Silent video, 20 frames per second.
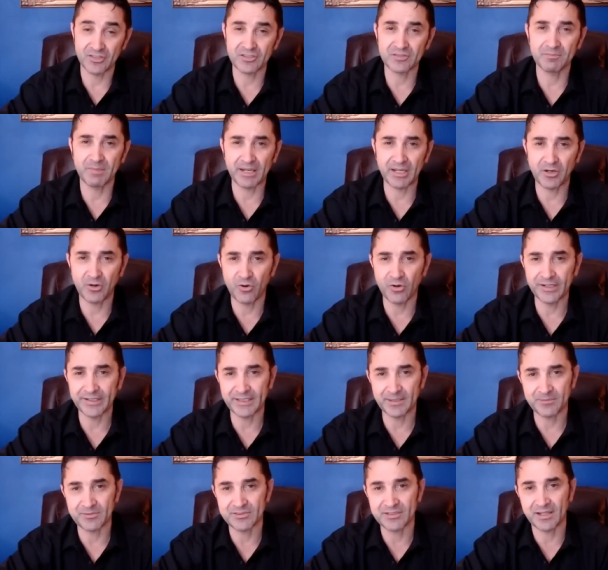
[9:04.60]
by calling
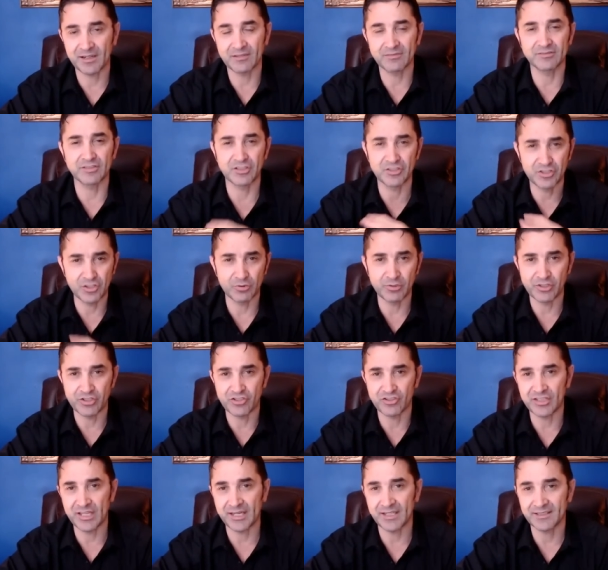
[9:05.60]
themselves the Jewish
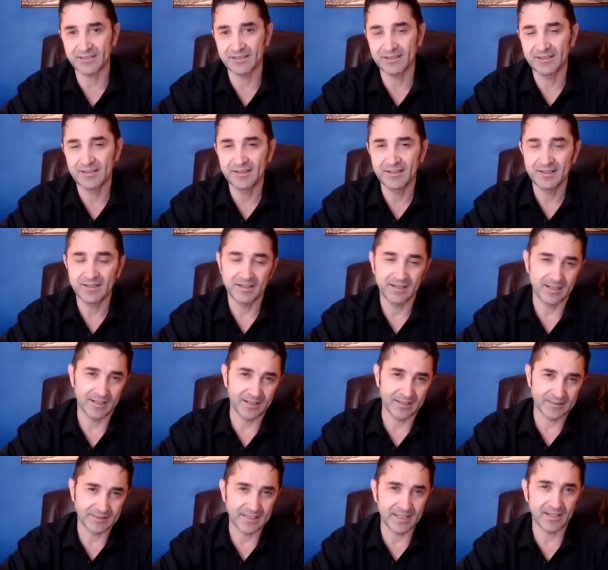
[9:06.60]
state
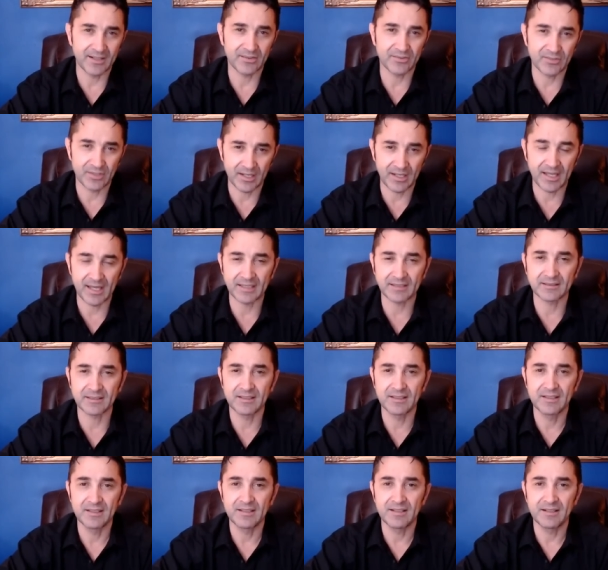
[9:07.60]
uh, tells a lot
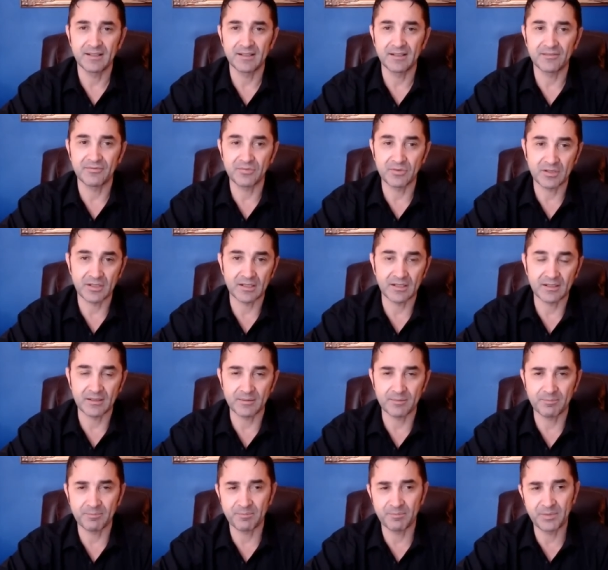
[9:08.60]

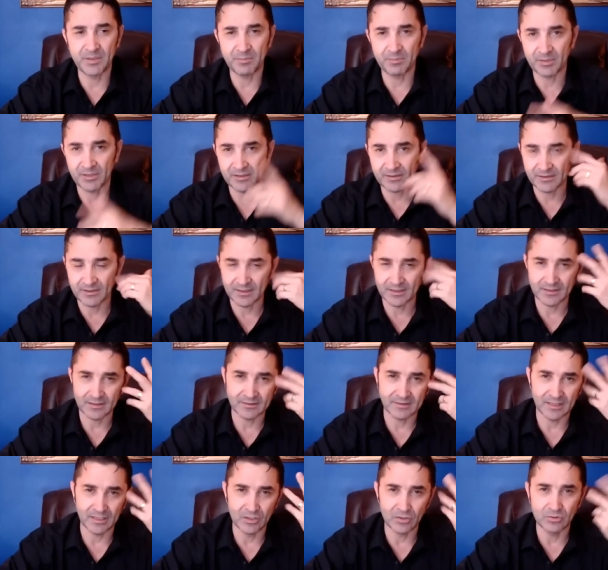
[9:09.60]
for people
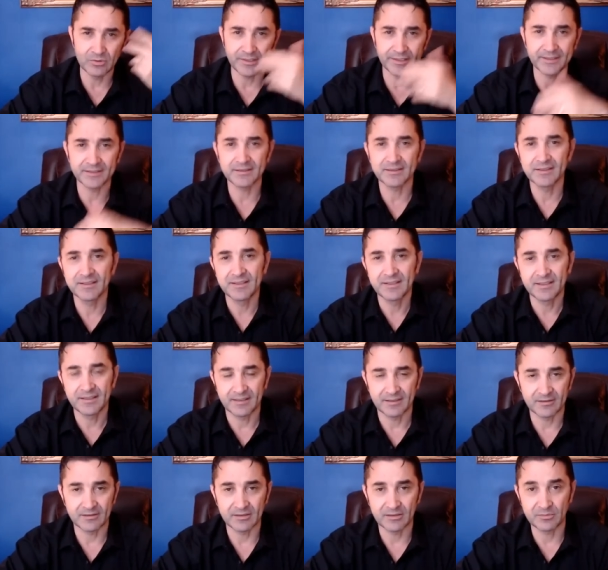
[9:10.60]
deluded
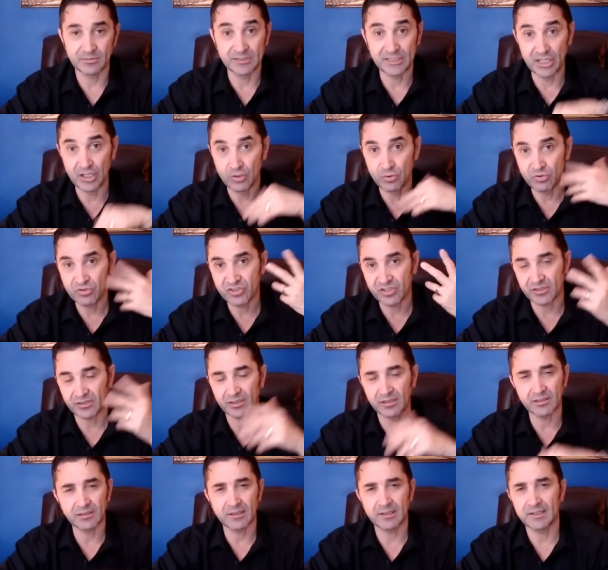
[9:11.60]
or
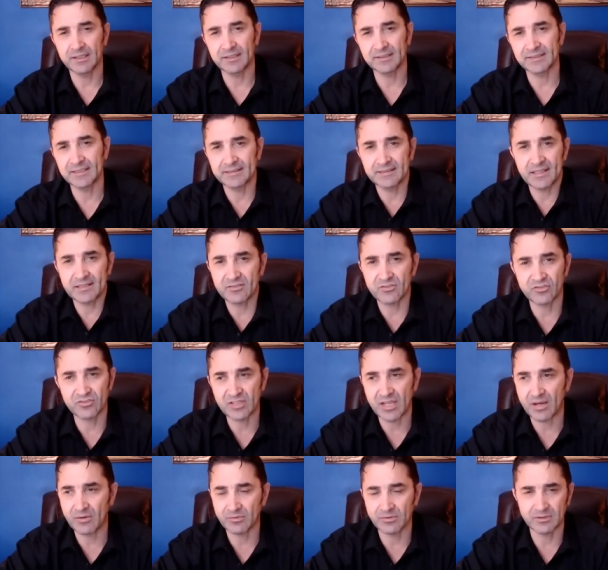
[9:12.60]
delusional that doesn't
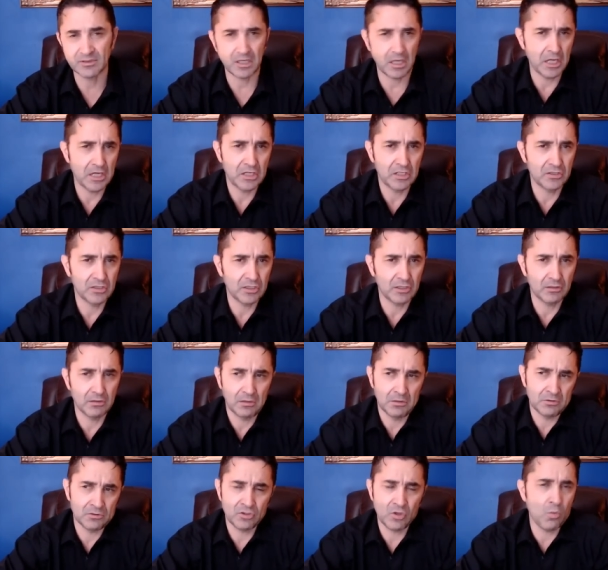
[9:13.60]
sound anything
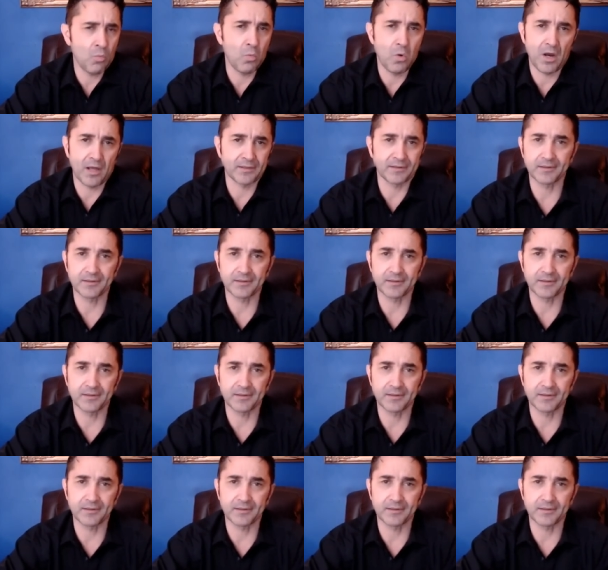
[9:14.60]
oh, so what